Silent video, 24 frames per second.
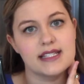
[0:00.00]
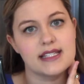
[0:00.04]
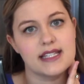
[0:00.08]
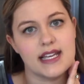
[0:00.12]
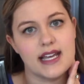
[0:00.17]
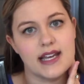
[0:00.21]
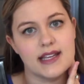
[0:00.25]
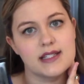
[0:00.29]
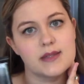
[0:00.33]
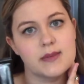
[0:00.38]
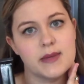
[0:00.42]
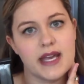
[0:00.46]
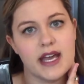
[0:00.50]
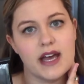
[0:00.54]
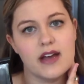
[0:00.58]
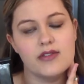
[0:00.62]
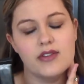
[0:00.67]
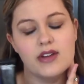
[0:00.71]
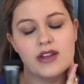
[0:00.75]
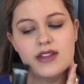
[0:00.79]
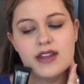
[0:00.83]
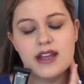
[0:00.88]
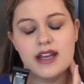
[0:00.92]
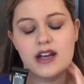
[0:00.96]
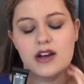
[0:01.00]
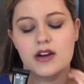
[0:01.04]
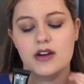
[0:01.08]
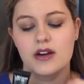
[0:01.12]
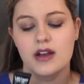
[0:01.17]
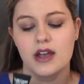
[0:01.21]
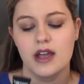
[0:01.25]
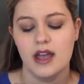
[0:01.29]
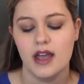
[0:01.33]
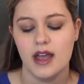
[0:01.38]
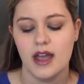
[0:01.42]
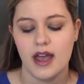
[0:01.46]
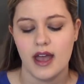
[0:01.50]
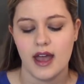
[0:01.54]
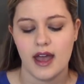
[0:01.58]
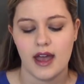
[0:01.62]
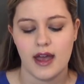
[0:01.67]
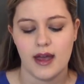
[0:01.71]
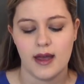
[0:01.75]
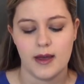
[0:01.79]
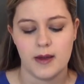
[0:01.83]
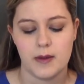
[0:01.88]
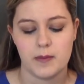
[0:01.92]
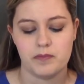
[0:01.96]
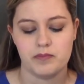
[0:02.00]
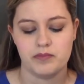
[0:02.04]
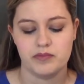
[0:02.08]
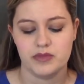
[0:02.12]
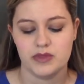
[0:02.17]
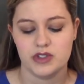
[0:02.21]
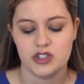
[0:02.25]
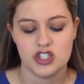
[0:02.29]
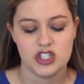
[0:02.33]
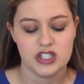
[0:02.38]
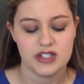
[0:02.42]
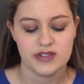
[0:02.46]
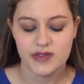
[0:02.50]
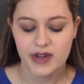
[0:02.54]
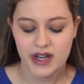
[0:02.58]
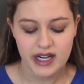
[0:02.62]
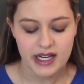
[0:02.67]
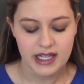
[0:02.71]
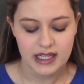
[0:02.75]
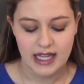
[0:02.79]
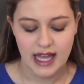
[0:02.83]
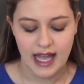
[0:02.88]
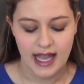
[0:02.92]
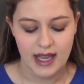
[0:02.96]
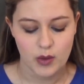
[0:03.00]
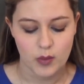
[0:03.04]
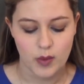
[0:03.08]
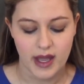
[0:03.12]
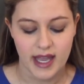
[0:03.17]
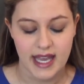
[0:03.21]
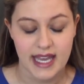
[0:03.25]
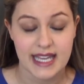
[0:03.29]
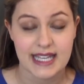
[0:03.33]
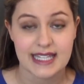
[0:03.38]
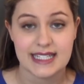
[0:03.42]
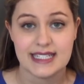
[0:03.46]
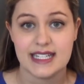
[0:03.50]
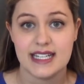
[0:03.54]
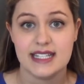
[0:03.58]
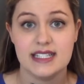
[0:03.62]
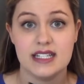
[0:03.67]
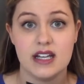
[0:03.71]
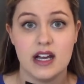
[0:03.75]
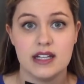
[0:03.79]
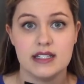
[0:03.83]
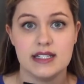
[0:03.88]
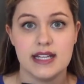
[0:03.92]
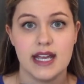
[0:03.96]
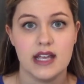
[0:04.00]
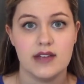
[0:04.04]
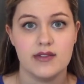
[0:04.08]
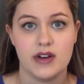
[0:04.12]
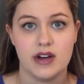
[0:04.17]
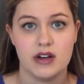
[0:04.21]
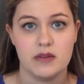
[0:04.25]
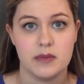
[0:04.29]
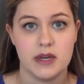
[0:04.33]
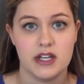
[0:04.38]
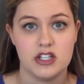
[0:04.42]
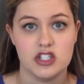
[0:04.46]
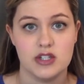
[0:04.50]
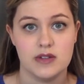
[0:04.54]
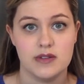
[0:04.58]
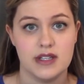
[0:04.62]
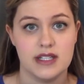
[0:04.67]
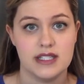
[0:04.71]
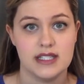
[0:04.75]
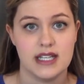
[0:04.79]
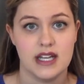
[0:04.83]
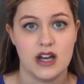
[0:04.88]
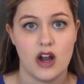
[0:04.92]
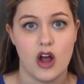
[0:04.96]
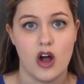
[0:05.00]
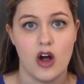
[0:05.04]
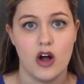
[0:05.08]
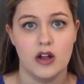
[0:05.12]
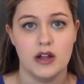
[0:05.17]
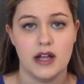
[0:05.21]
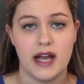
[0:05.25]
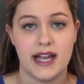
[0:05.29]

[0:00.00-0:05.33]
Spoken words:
the SPF in there. Just very lightweight. It does not take very much of this at all.